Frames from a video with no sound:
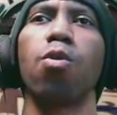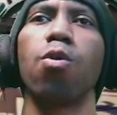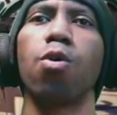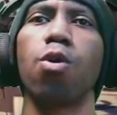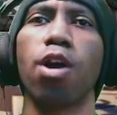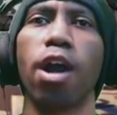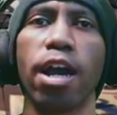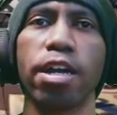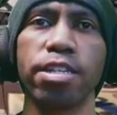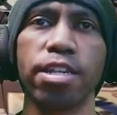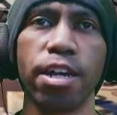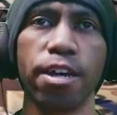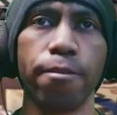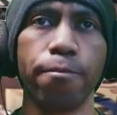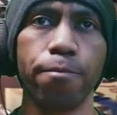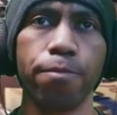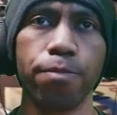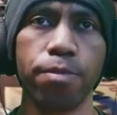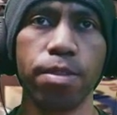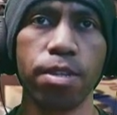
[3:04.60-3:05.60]
Oh,
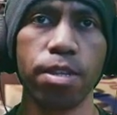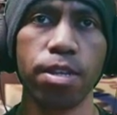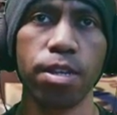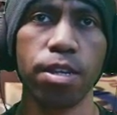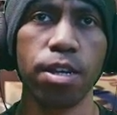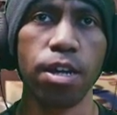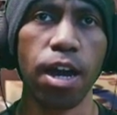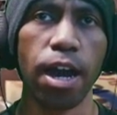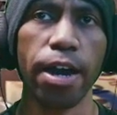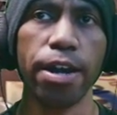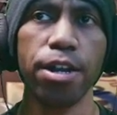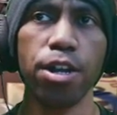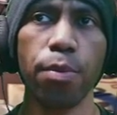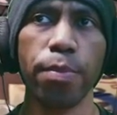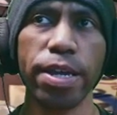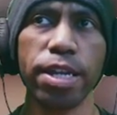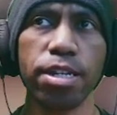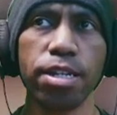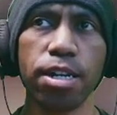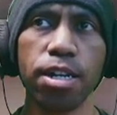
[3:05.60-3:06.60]
Hanya. I don't
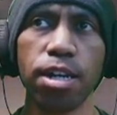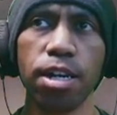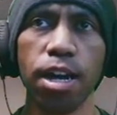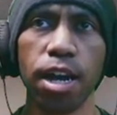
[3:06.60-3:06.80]
know, man.